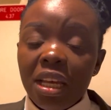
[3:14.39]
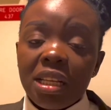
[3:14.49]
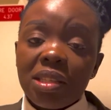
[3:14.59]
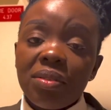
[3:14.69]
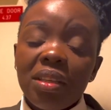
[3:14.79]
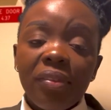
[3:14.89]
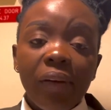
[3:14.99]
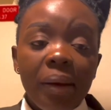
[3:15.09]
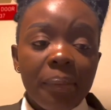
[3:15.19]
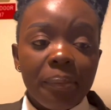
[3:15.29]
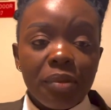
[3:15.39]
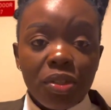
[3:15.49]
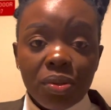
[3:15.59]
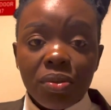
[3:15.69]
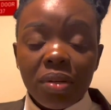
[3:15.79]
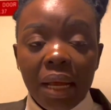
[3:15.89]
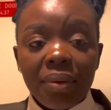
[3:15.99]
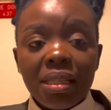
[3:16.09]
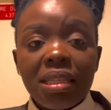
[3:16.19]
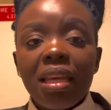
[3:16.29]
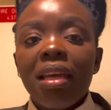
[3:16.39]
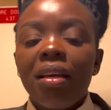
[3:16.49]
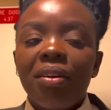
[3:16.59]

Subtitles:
So if I'm you, I will say,